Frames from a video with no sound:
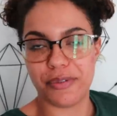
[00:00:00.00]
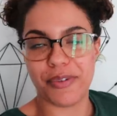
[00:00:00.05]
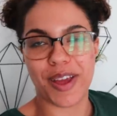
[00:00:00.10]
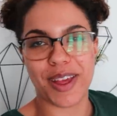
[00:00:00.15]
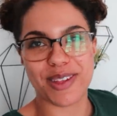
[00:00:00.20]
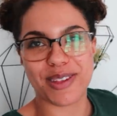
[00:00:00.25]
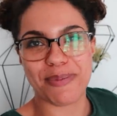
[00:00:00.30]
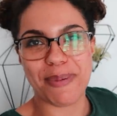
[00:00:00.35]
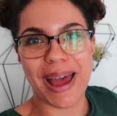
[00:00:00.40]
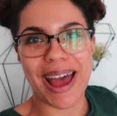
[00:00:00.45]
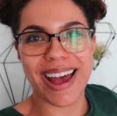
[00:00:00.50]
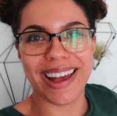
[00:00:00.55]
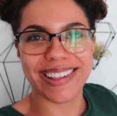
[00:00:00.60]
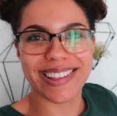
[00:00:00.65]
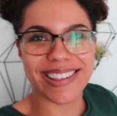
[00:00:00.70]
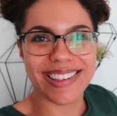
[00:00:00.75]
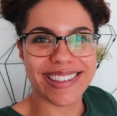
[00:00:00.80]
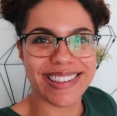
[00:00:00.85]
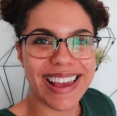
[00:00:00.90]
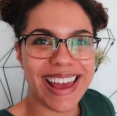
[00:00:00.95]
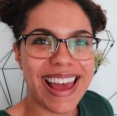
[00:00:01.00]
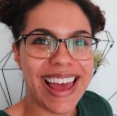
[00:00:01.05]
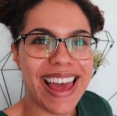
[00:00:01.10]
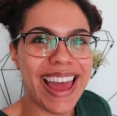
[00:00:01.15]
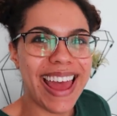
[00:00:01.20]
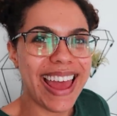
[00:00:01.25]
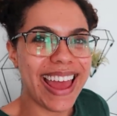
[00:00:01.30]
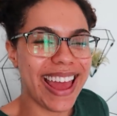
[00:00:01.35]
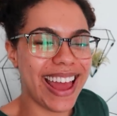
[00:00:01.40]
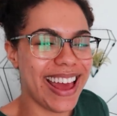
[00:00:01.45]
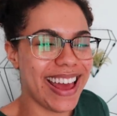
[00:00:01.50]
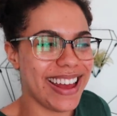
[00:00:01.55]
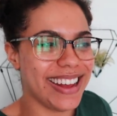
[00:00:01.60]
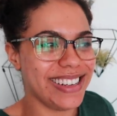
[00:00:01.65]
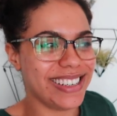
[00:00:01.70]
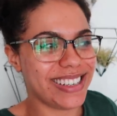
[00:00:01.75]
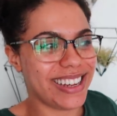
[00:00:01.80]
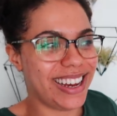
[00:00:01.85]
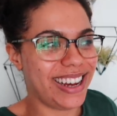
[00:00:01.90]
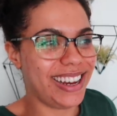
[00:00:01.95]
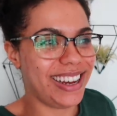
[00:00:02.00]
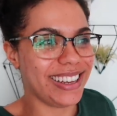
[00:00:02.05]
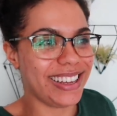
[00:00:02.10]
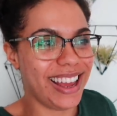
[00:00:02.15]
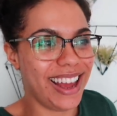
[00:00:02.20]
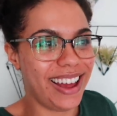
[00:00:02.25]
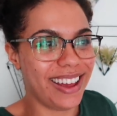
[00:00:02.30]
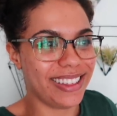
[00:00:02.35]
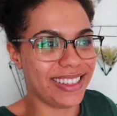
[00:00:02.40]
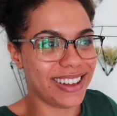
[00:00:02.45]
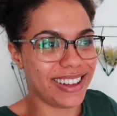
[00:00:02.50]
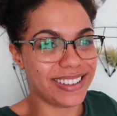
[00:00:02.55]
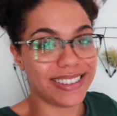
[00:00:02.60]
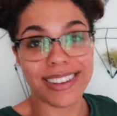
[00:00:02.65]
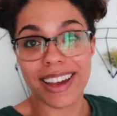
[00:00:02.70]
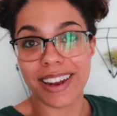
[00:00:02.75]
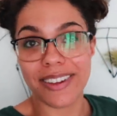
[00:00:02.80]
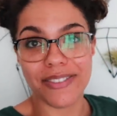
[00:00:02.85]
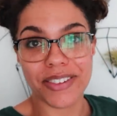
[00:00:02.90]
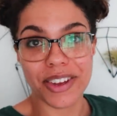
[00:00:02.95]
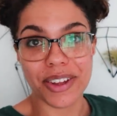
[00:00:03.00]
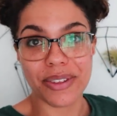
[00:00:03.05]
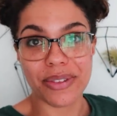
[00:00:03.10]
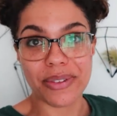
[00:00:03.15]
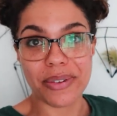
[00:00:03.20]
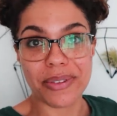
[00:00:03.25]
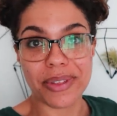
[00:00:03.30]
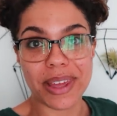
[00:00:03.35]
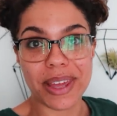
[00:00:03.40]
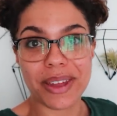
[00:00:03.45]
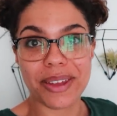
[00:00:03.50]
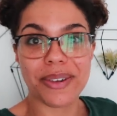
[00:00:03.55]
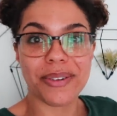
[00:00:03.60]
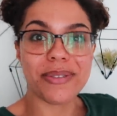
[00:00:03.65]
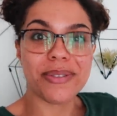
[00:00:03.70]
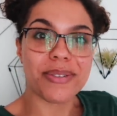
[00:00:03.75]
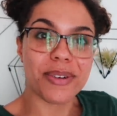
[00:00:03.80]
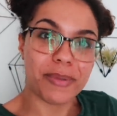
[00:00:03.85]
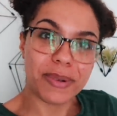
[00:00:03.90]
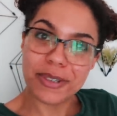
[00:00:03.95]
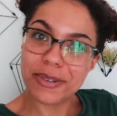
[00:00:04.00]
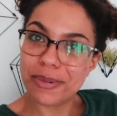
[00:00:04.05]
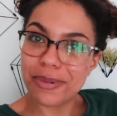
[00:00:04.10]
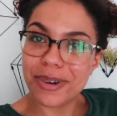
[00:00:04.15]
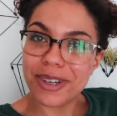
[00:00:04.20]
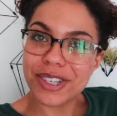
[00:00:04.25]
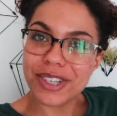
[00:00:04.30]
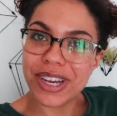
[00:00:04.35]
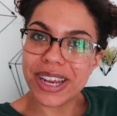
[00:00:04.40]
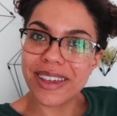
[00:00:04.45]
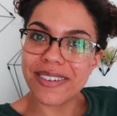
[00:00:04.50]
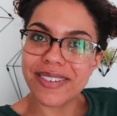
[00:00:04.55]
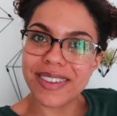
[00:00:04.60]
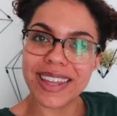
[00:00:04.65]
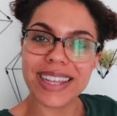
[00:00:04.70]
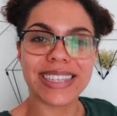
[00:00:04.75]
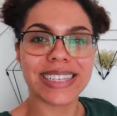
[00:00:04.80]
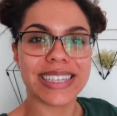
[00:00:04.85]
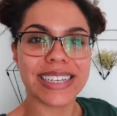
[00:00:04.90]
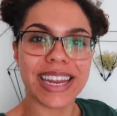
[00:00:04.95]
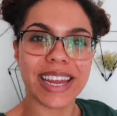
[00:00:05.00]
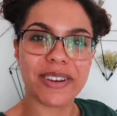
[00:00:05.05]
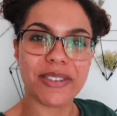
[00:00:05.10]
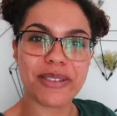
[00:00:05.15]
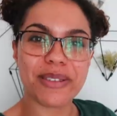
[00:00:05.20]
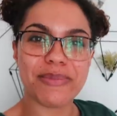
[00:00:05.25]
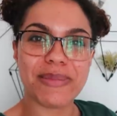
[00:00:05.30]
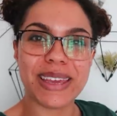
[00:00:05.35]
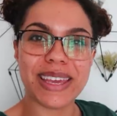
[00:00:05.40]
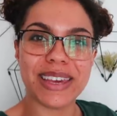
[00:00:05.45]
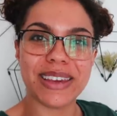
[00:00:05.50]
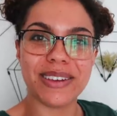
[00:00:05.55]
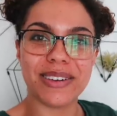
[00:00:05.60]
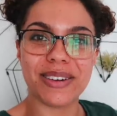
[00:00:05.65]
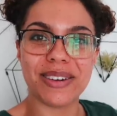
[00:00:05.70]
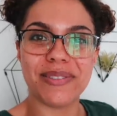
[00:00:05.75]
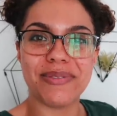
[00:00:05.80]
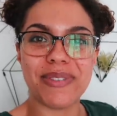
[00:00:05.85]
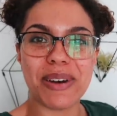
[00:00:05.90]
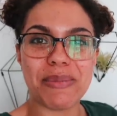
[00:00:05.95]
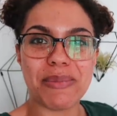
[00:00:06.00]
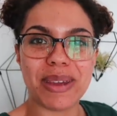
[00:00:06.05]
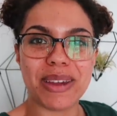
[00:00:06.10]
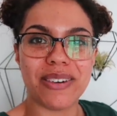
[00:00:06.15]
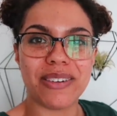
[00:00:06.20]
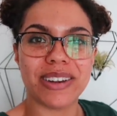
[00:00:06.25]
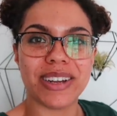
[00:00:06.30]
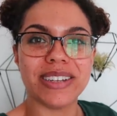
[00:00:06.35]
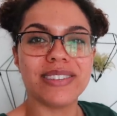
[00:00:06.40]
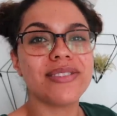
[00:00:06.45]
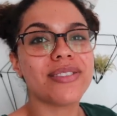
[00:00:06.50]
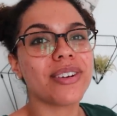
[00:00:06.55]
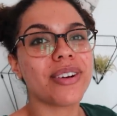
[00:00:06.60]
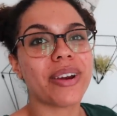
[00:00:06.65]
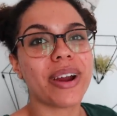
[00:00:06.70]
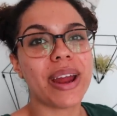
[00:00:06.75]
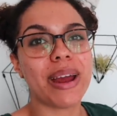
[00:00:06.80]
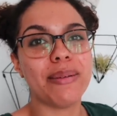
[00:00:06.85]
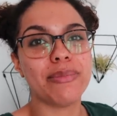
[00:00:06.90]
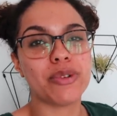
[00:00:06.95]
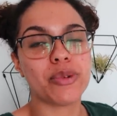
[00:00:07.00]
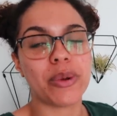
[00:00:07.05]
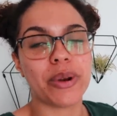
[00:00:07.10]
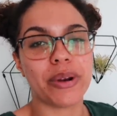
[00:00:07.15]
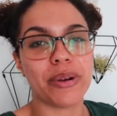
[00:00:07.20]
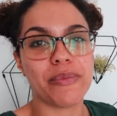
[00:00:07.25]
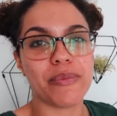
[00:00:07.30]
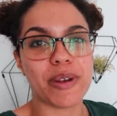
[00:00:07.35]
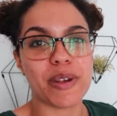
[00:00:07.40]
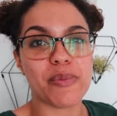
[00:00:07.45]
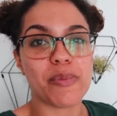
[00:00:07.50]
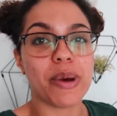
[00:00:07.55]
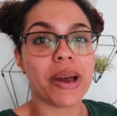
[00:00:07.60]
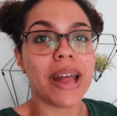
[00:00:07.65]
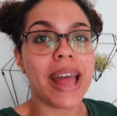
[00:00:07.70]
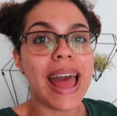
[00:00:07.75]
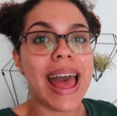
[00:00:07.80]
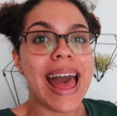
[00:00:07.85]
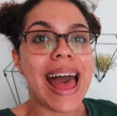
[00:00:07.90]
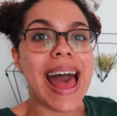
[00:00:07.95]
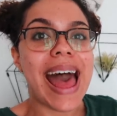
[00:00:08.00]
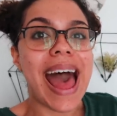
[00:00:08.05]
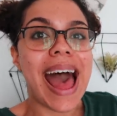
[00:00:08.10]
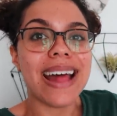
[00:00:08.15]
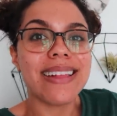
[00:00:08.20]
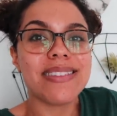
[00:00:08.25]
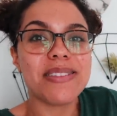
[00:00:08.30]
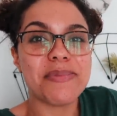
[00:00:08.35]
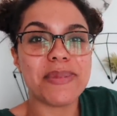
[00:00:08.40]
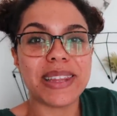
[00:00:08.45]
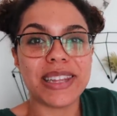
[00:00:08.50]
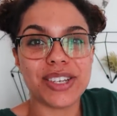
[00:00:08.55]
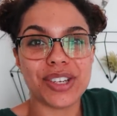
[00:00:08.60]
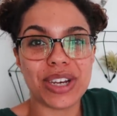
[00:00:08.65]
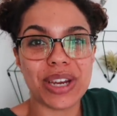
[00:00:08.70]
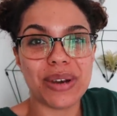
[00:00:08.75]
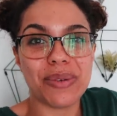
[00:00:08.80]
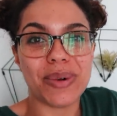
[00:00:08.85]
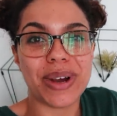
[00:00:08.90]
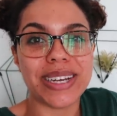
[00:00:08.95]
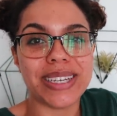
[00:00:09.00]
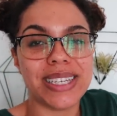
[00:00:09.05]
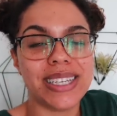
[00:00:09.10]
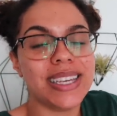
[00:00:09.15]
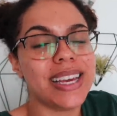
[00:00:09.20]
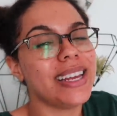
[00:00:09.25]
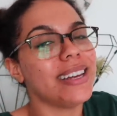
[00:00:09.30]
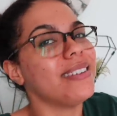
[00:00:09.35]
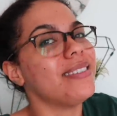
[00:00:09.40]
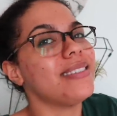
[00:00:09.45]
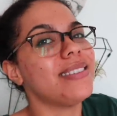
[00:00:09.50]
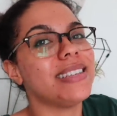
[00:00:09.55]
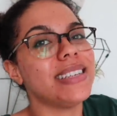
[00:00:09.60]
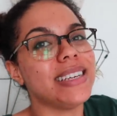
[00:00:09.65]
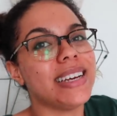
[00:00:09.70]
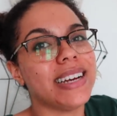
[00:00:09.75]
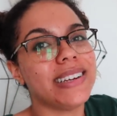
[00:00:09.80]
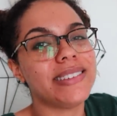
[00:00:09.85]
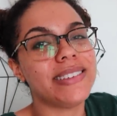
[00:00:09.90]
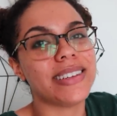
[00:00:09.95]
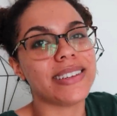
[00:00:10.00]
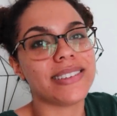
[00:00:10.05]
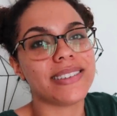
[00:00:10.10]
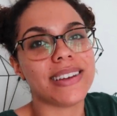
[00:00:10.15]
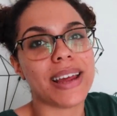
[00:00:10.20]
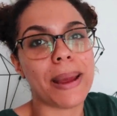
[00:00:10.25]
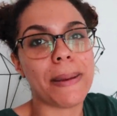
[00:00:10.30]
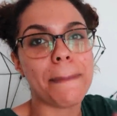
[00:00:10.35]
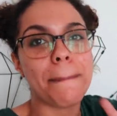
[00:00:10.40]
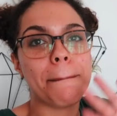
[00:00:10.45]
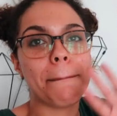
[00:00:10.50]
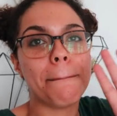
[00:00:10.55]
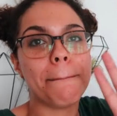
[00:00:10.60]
face masks and uh, yeah that's kind of it so thank you so much for watching if you'd like to connect with me you can find me on instagram twitter and facebook at samantha jane yt and i'll see you guys next time